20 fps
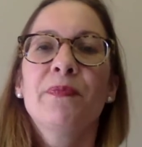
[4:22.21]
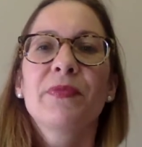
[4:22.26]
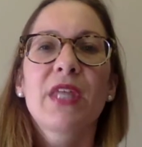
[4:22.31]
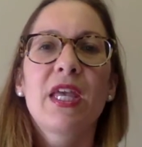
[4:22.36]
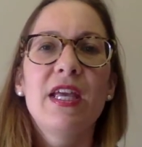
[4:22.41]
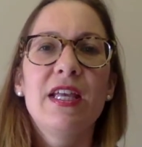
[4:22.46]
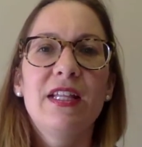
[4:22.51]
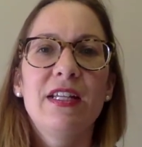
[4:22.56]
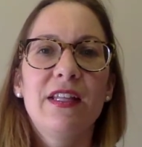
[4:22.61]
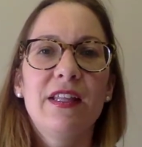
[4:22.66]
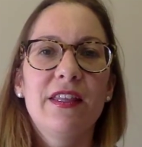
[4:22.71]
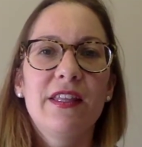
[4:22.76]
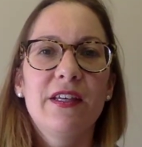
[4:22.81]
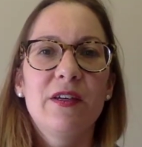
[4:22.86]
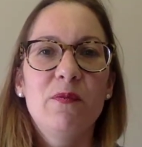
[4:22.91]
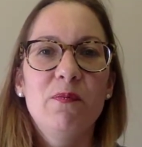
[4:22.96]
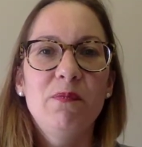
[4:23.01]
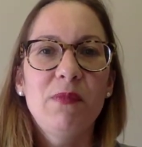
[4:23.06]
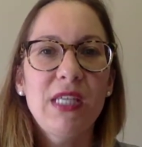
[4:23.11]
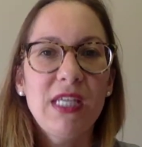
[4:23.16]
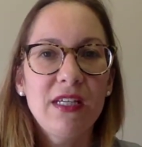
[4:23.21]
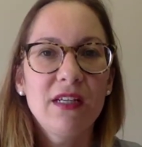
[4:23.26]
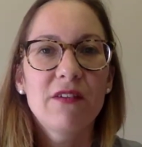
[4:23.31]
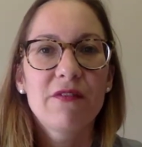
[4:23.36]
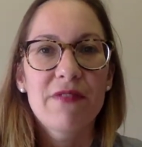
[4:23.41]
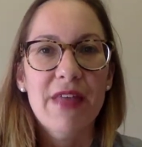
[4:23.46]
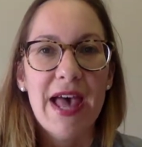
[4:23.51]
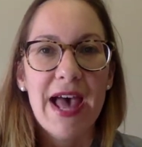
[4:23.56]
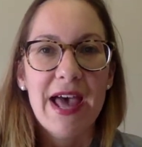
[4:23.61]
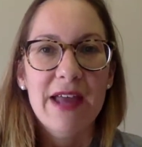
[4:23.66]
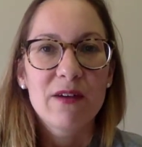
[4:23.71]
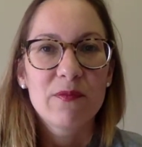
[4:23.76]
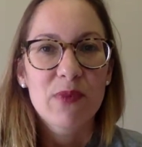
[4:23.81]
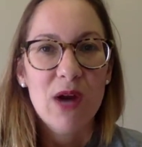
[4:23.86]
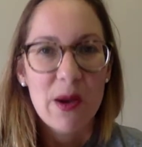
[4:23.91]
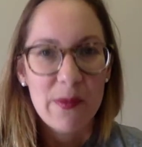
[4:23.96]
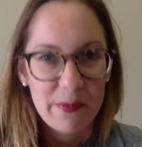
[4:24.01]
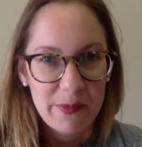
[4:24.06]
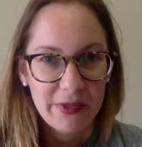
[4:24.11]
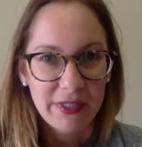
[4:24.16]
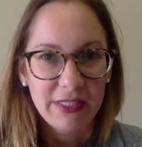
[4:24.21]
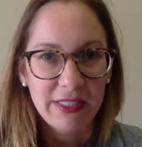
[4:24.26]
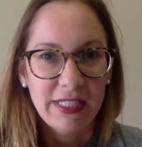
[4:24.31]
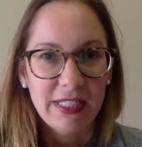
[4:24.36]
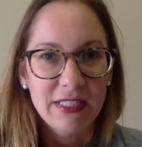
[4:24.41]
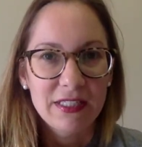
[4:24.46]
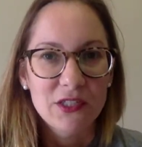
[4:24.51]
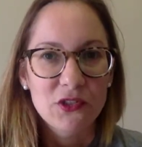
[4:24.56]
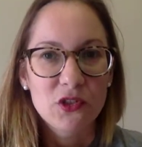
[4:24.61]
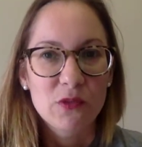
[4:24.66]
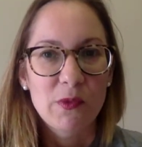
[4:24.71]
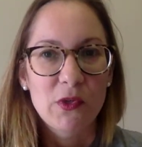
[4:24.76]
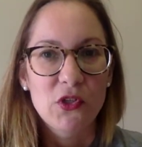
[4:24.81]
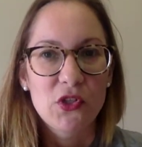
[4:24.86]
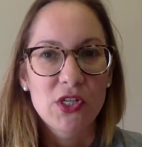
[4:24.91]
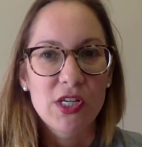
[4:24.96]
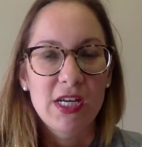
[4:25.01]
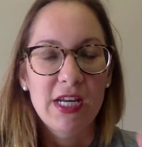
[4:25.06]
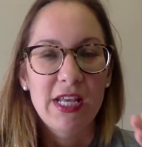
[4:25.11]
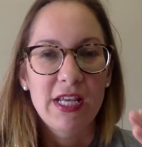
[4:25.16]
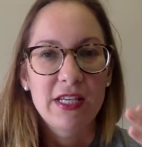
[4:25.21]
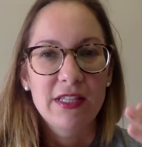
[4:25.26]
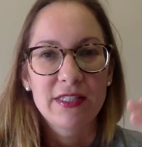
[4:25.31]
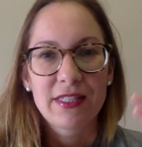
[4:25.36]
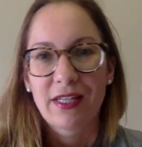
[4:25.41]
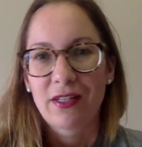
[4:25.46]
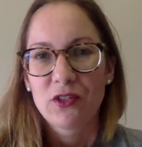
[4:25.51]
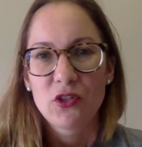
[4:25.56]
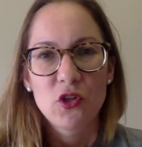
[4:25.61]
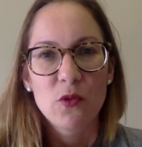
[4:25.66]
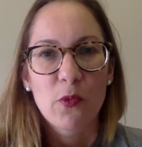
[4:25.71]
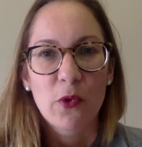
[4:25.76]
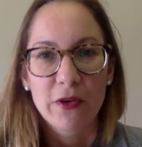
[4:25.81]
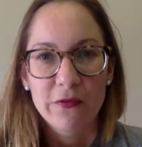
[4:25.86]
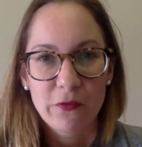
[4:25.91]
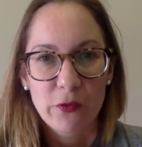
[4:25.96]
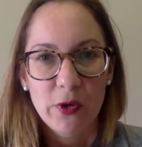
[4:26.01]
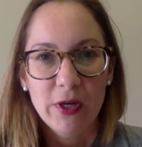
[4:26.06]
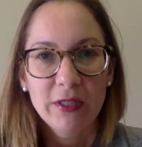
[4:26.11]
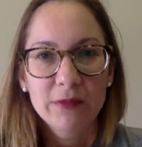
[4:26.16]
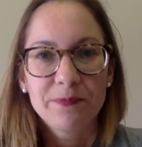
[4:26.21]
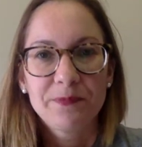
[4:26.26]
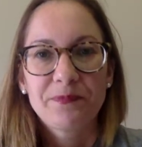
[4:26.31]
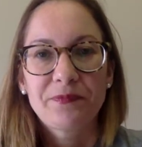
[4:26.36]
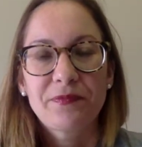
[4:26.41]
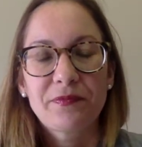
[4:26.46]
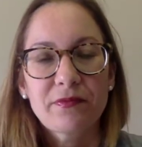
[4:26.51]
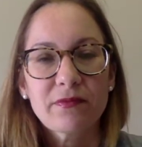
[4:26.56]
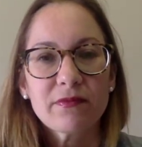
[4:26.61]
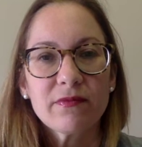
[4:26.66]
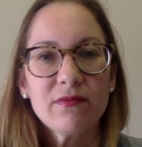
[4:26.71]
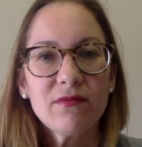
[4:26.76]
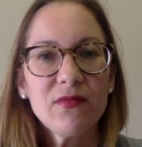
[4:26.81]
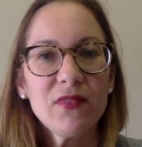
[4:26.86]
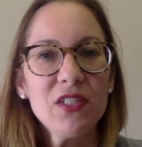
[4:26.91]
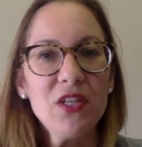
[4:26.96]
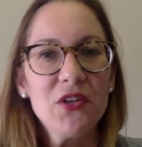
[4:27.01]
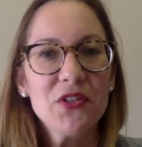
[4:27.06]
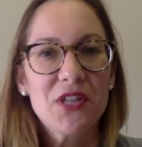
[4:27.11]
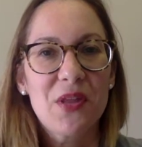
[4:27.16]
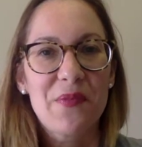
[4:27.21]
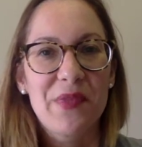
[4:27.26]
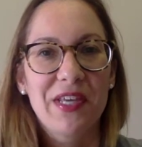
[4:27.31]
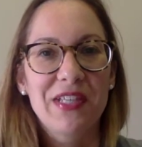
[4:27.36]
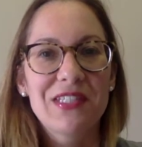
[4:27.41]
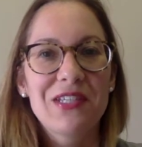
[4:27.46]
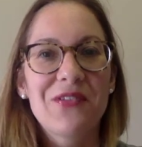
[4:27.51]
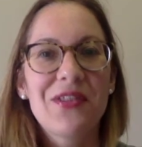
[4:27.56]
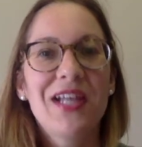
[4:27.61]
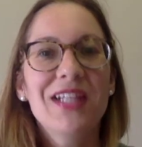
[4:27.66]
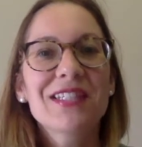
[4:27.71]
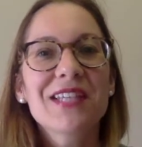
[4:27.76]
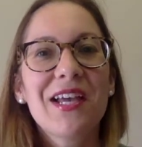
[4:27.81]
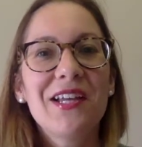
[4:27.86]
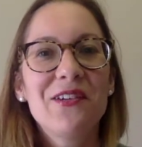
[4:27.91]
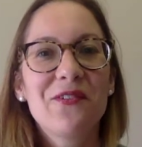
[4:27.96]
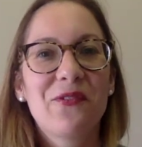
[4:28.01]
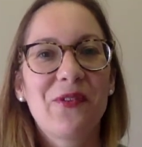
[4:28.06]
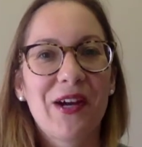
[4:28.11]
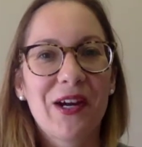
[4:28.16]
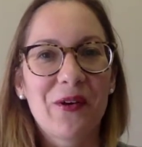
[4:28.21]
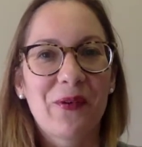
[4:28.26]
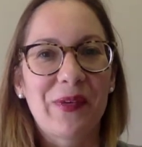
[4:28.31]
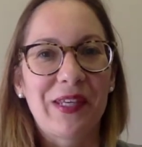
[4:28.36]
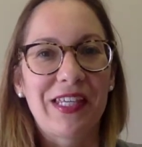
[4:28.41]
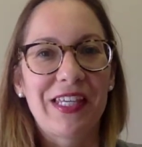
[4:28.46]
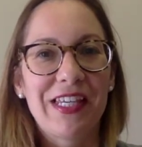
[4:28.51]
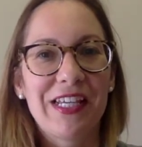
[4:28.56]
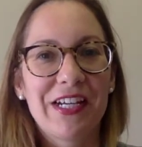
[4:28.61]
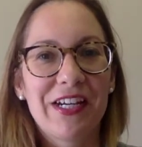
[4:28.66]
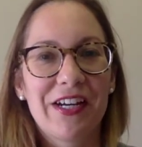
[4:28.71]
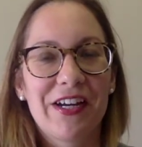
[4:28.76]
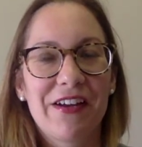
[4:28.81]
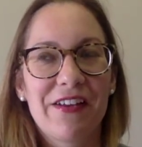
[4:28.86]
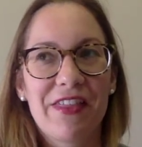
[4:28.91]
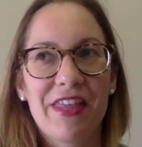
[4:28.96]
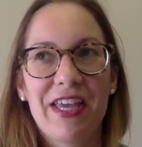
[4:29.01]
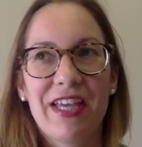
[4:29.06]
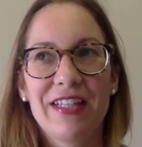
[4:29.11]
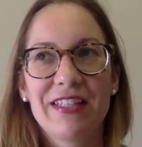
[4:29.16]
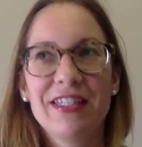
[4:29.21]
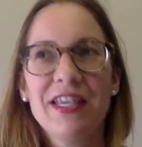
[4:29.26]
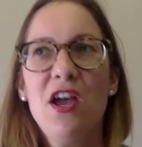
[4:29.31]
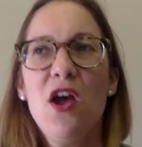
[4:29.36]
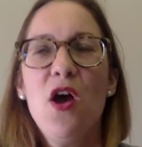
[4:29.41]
And the mean of that probability distribution is like 2.4 or something. So that's kind of where we hear this